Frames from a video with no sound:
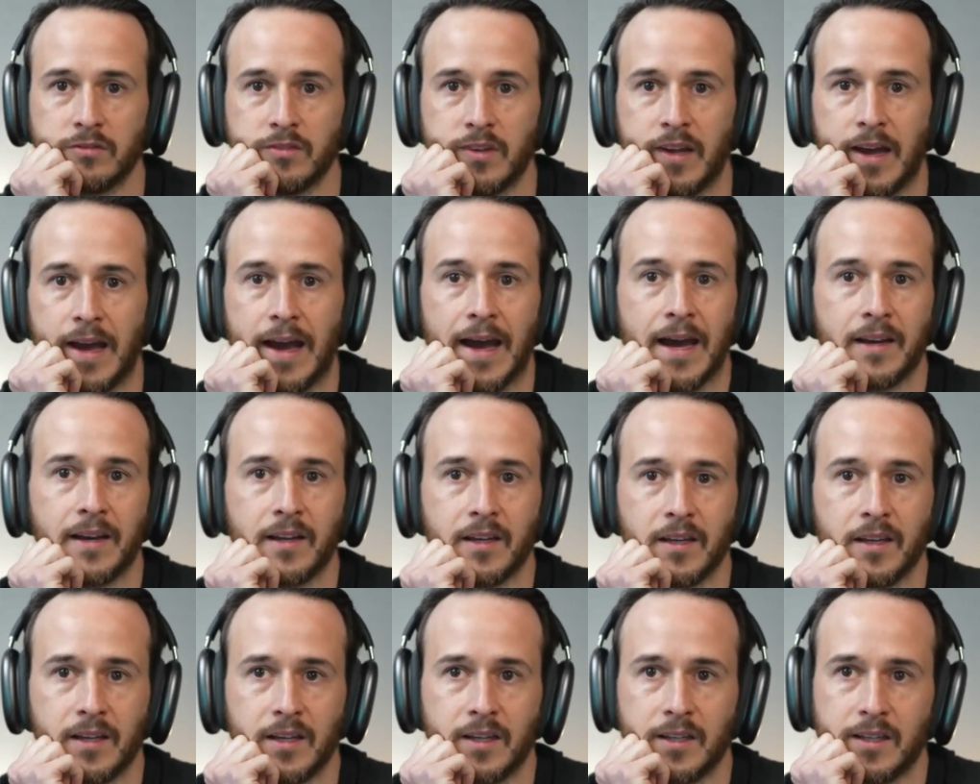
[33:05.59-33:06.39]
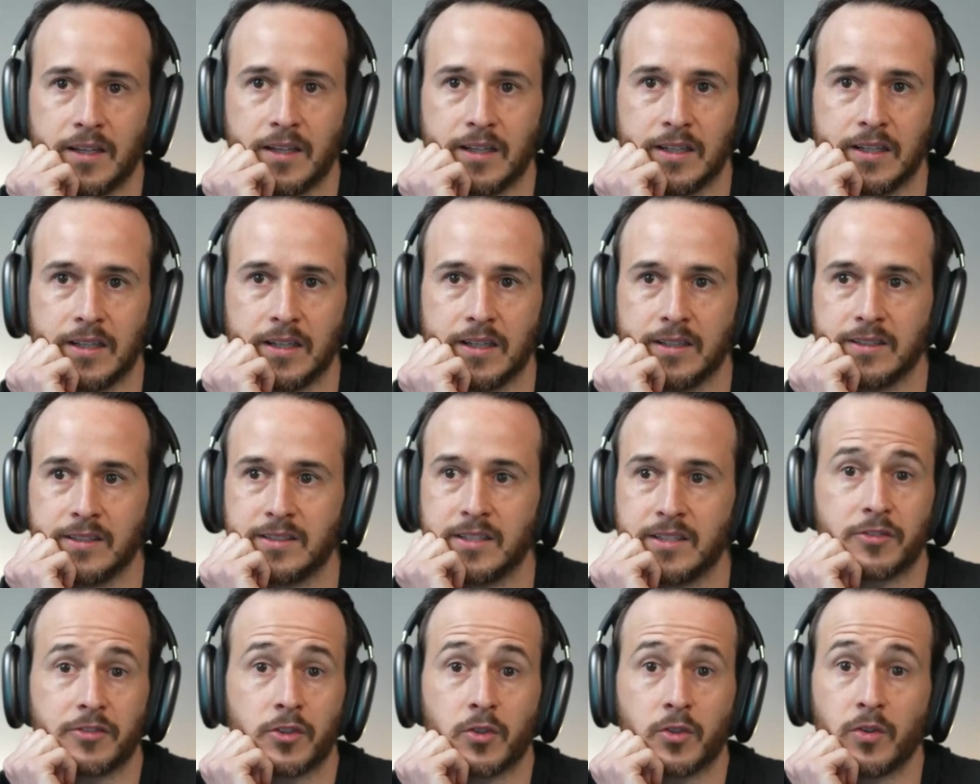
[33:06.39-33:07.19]
had a
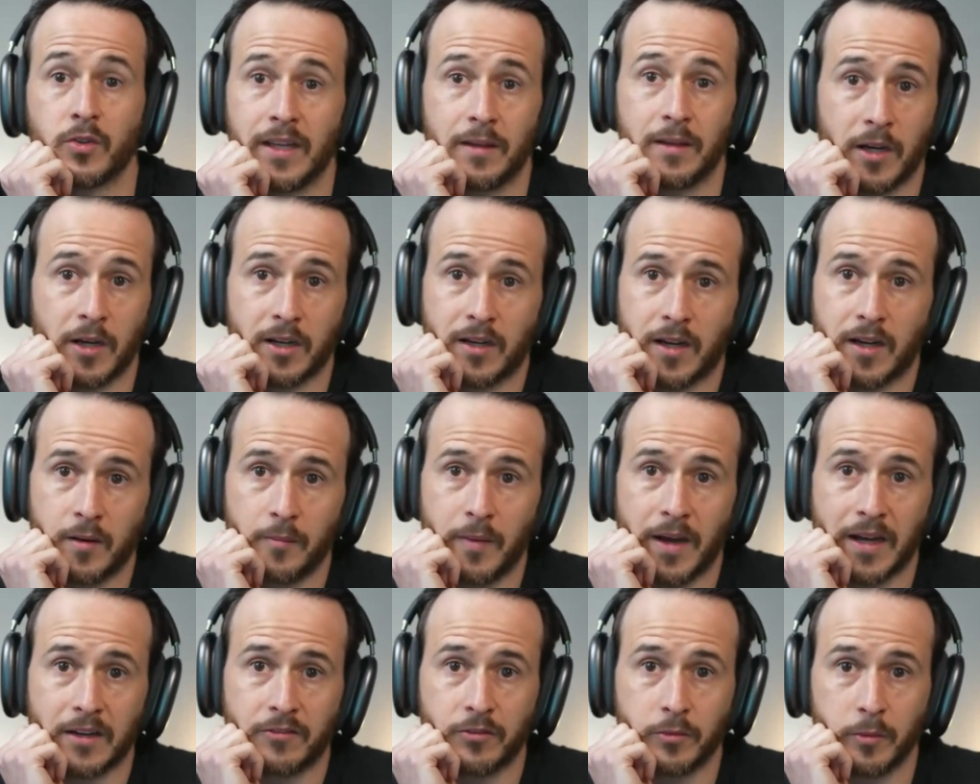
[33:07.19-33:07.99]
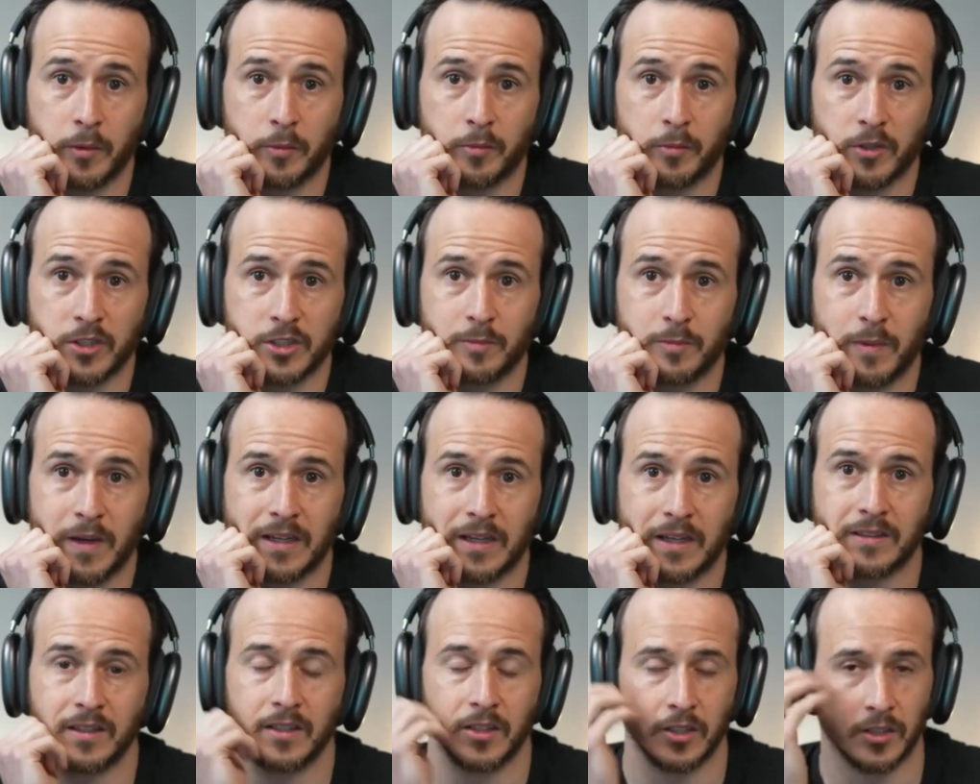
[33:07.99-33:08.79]
difficult email come back from a
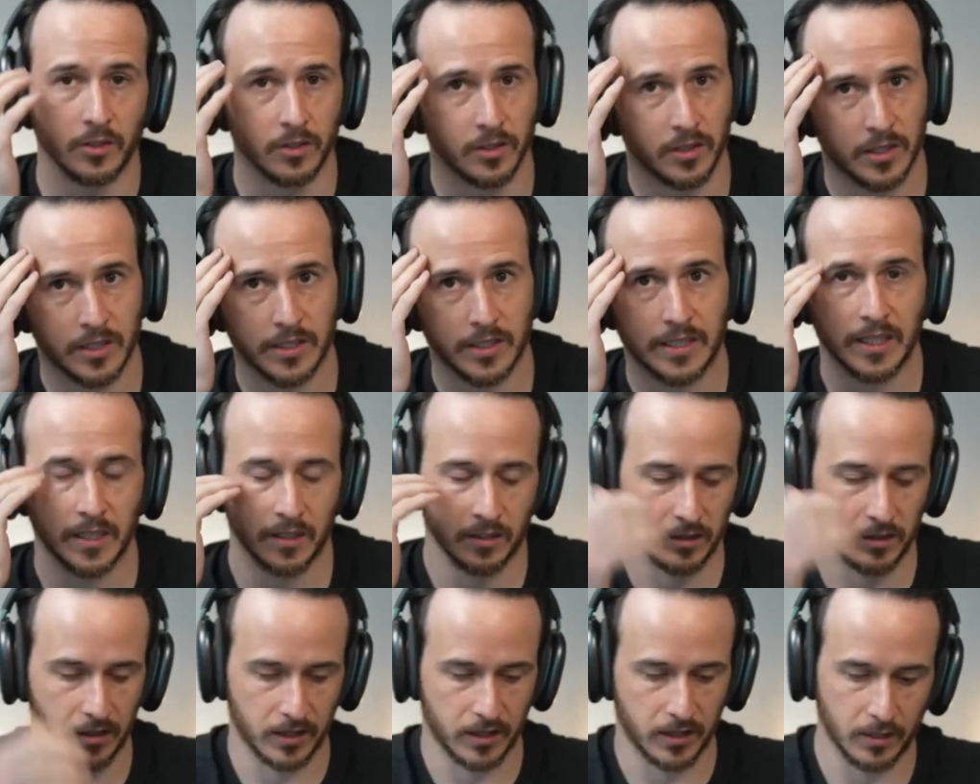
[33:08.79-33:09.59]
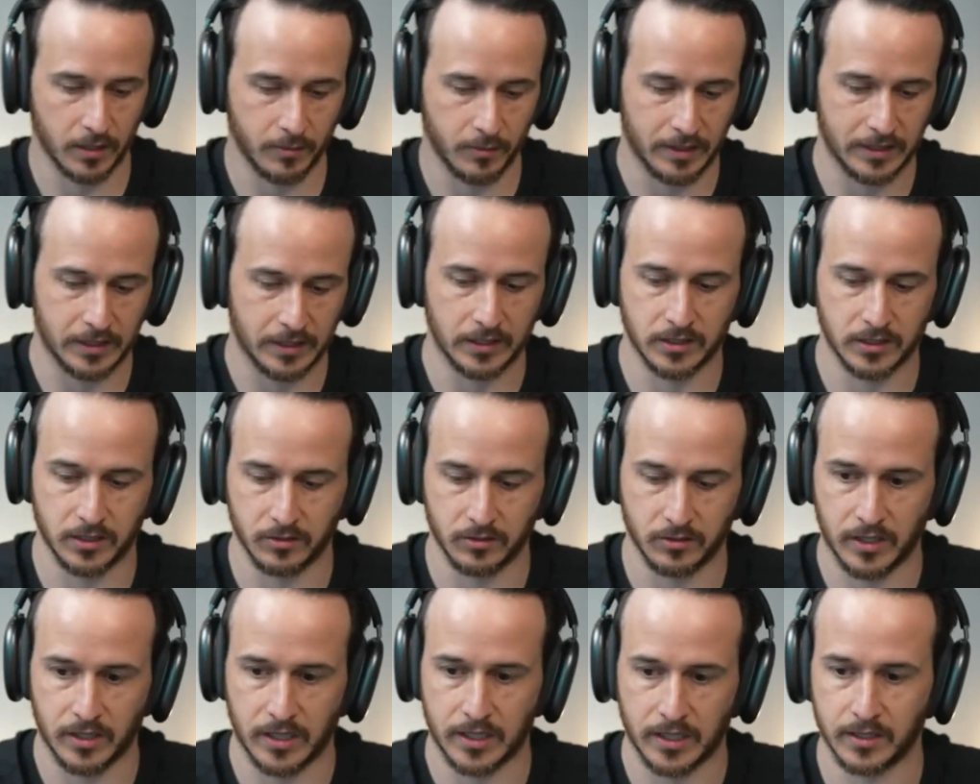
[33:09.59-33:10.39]
prospect, and you go, oh, okay, I've got to think about this, and
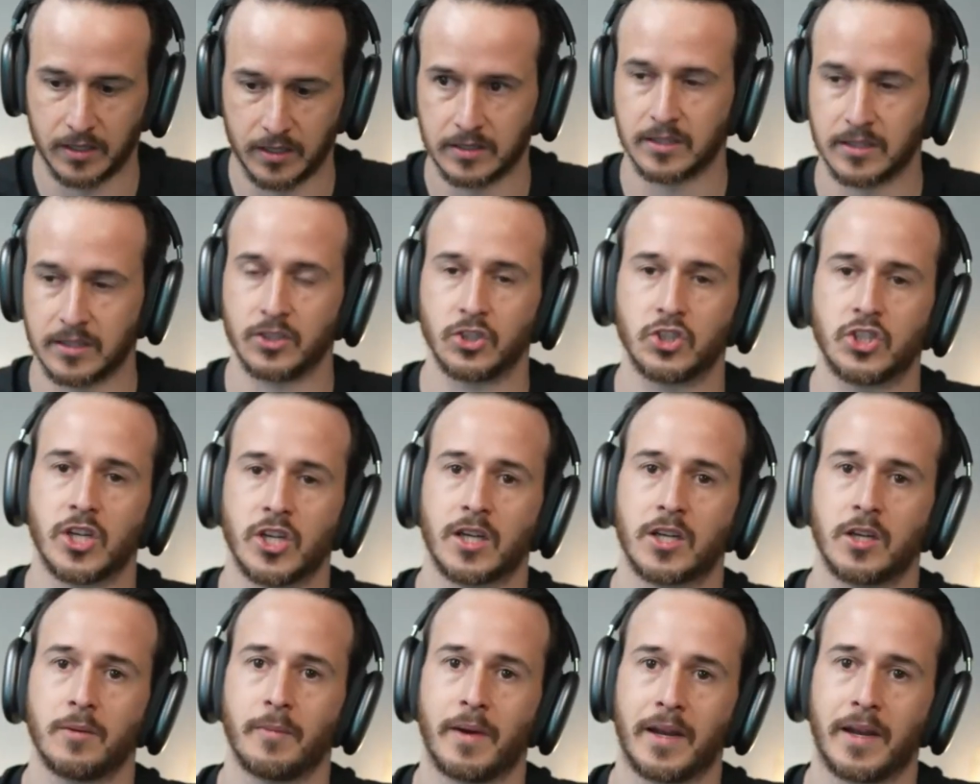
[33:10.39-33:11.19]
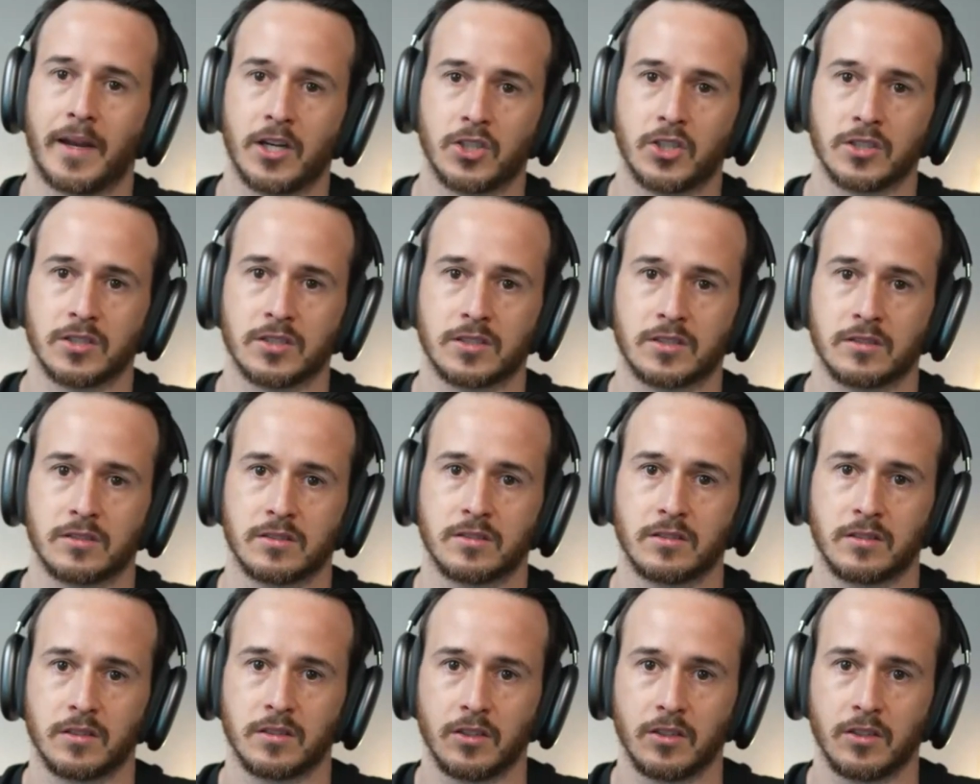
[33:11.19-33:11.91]
you're writing this, and you check your manager's